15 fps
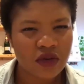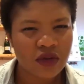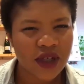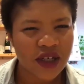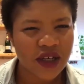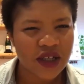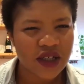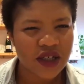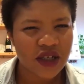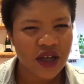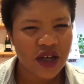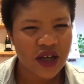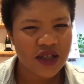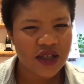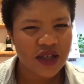married to
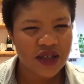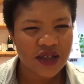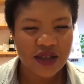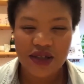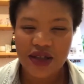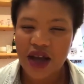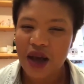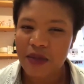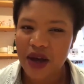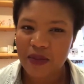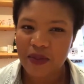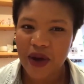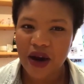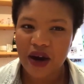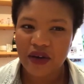Nazis? Is that, am I
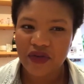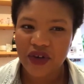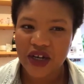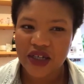paraphrasing?